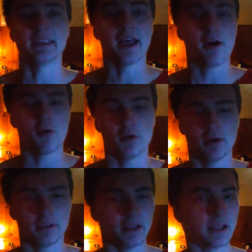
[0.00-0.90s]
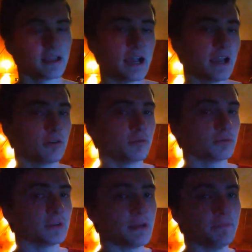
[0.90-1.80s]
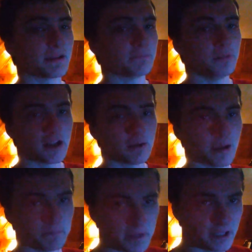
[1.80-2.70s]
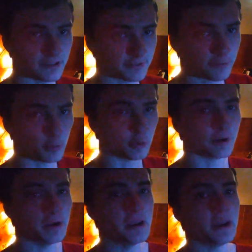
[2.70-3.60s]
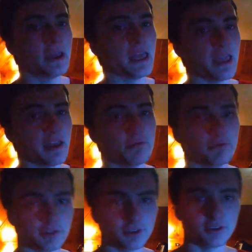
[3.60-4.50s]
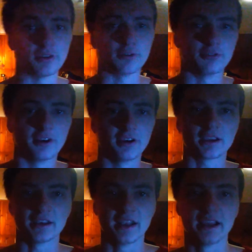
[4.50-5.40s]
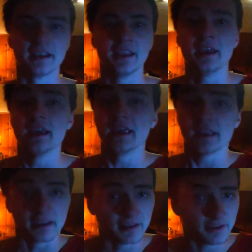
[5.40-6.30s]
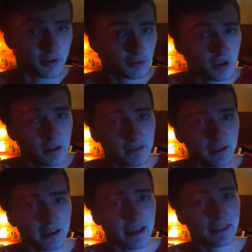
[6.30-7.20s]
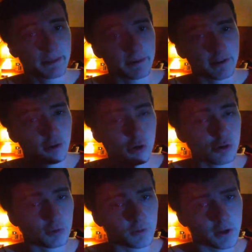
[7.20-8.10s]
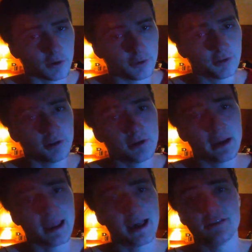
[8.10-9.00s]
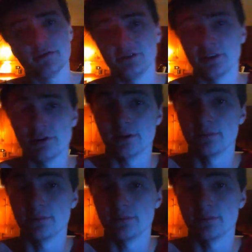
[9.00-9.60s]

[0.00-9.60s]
now, like, I'm like playing on my PS4 every single fucking night. And, you know, it's not like, I think my social skills have, you